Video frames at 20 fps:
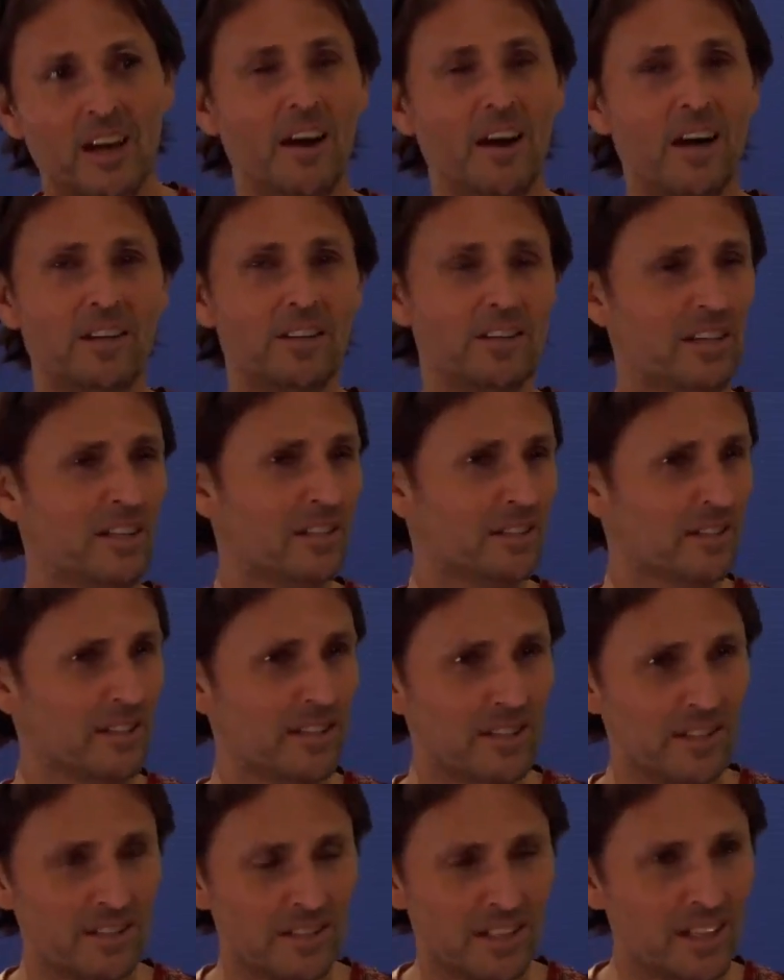I can
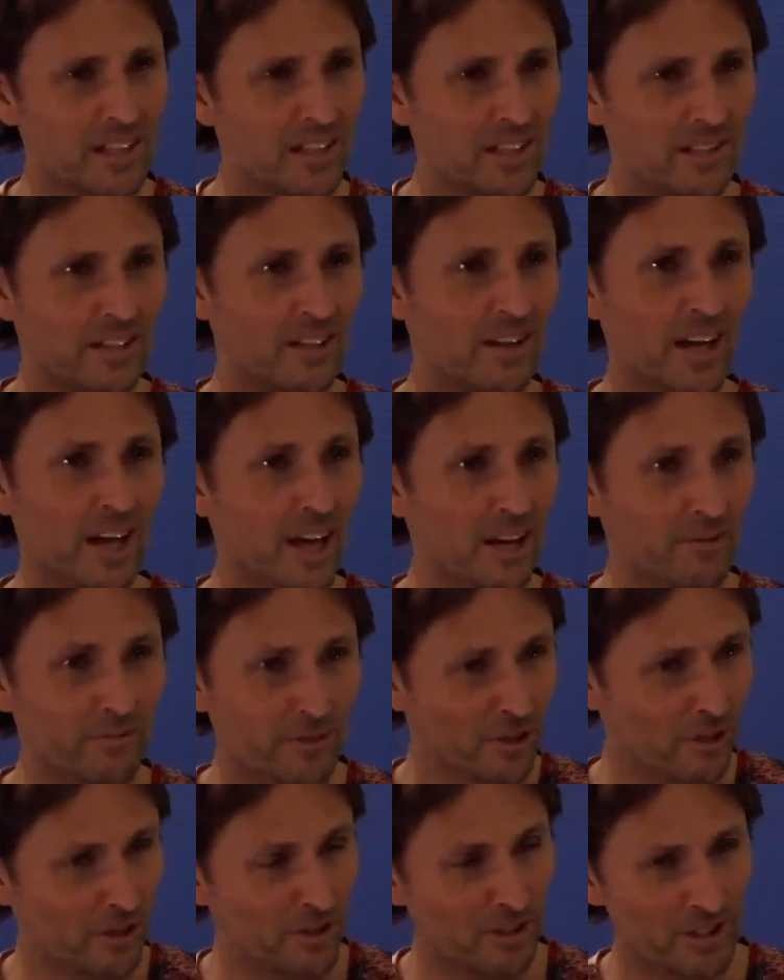easily see that I
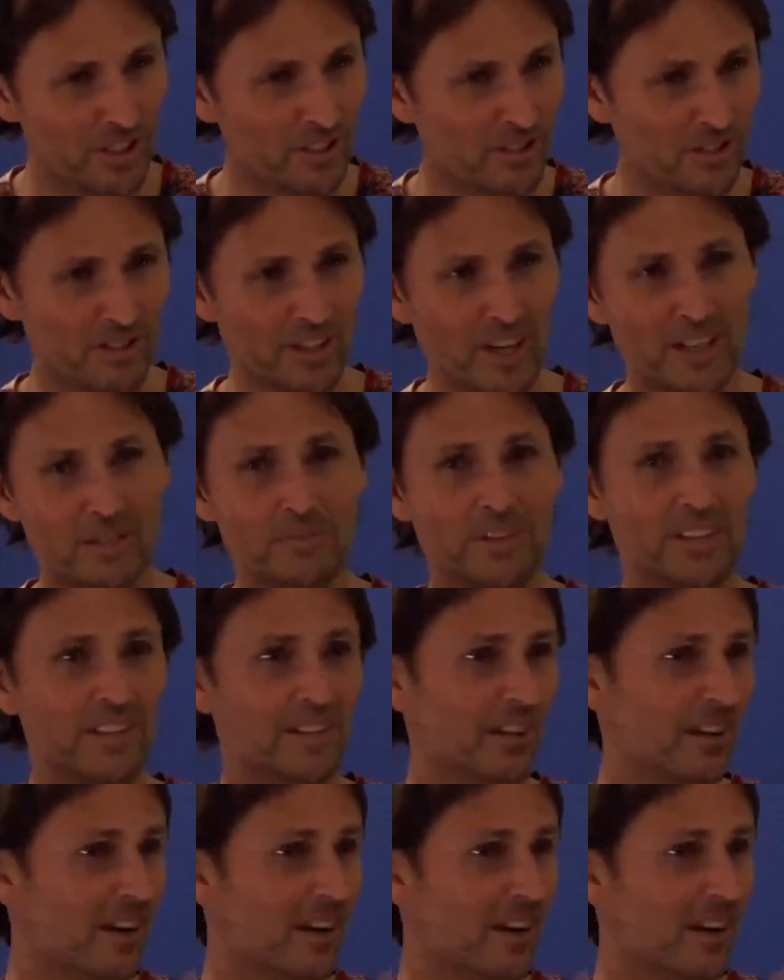have hurt inside of me,